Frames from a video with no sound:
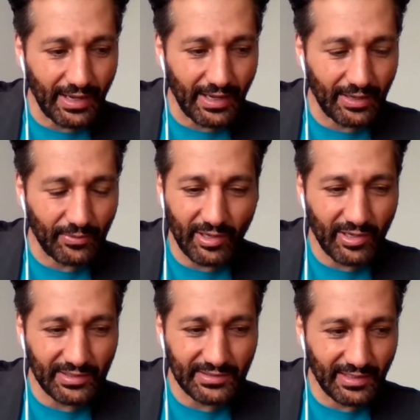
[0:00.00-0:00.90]
We all
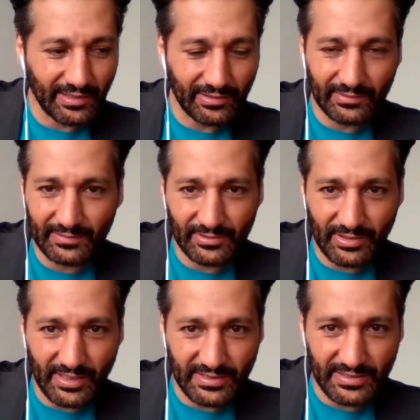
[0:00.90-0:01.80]
got together and there's
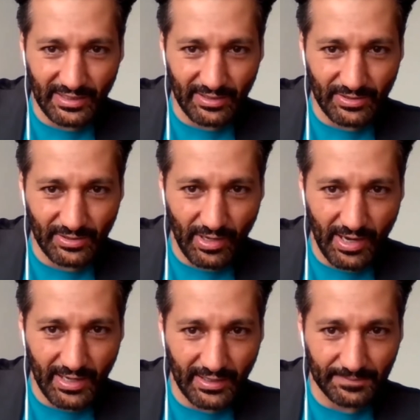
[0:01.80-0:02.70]
lots of tears and
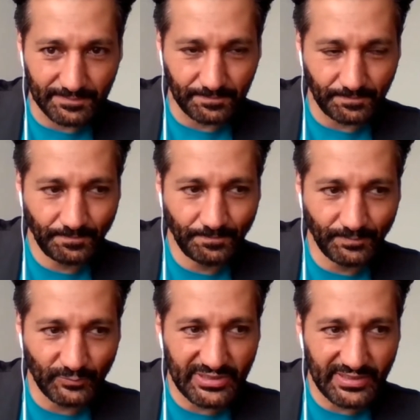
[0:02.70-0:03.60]
crying,
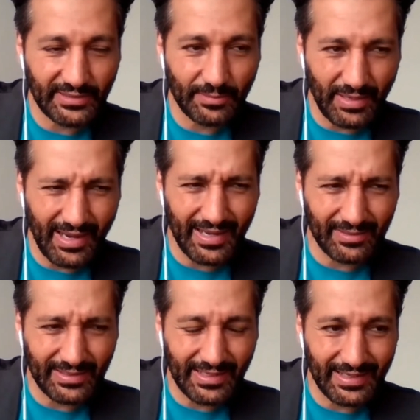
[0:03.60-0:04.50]
and we said goodbye and
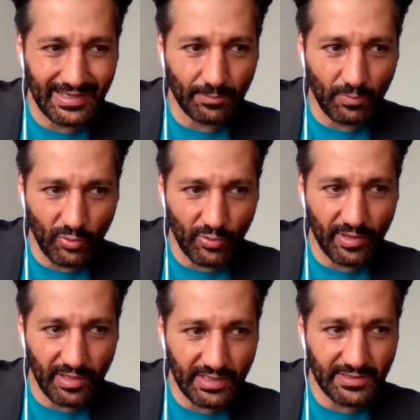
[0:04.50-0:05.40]
we kind of had to mourn the
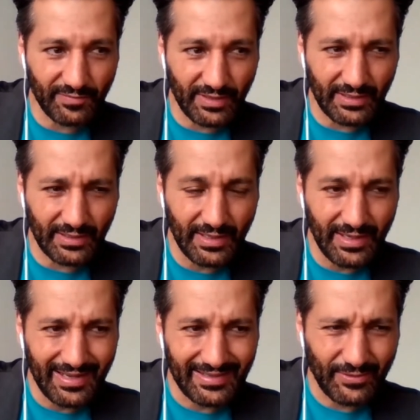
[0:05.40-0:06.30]
loss of it. And
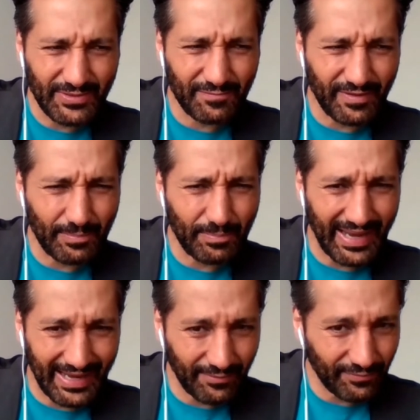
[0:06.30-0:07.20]
that was a very
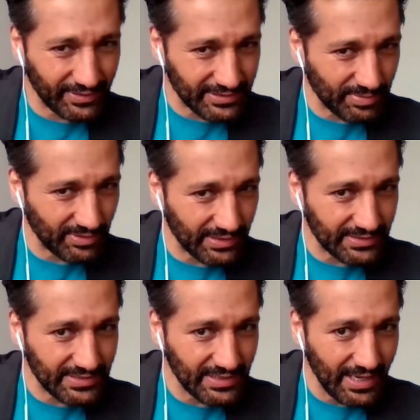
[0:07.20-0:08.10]
painful
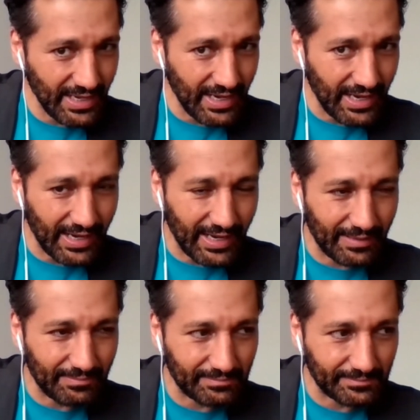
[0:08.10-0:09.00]
experience. I
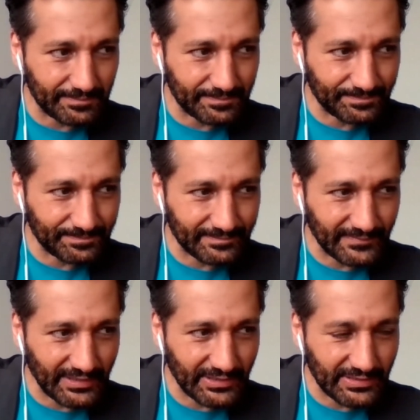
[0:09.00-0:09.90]

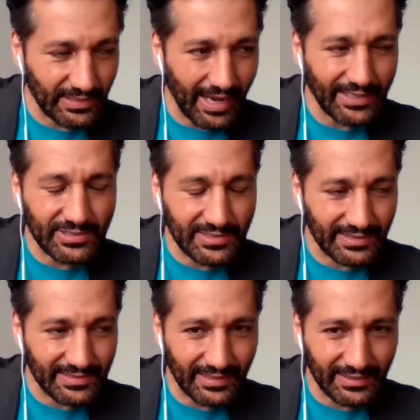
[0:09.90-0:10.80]
just didn't
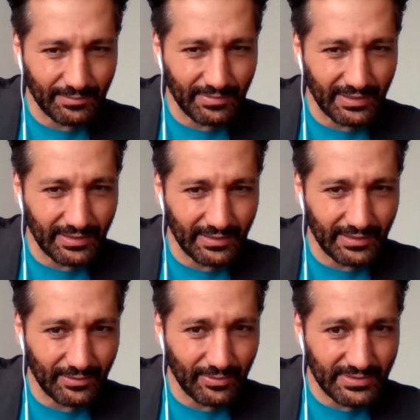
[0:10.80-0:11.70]
tell anybody that
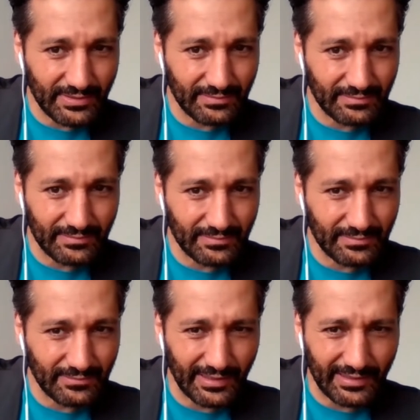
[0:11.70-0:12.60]
I wasn't
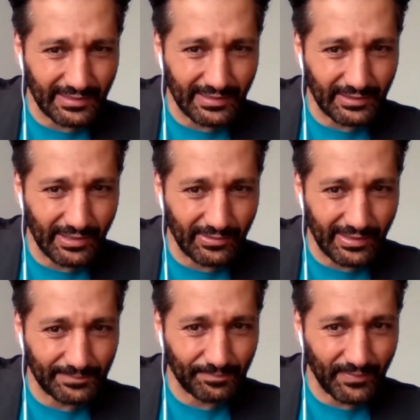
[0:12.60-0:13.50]
ready to let go yet.